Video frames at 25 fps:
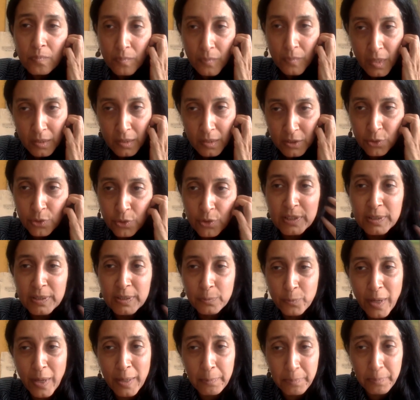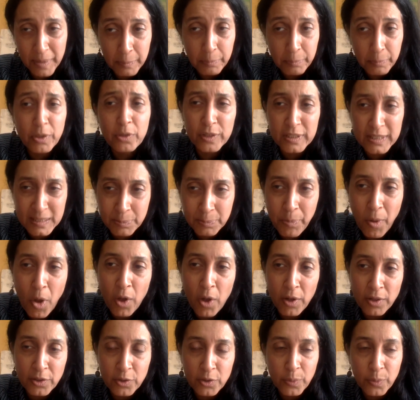So when people
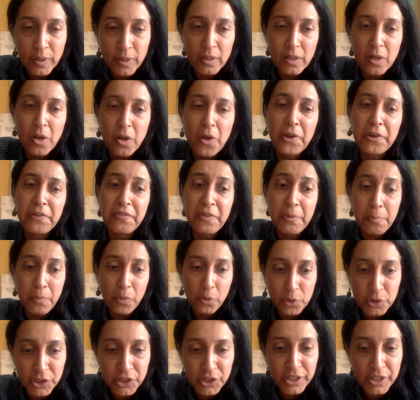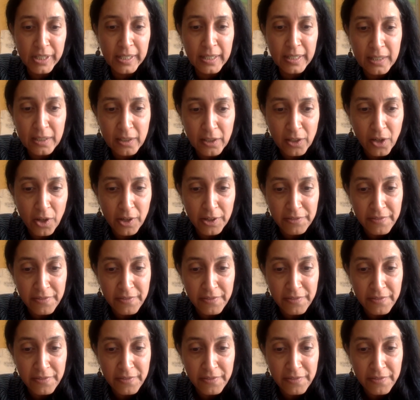respond with a lot of emotion and a lot of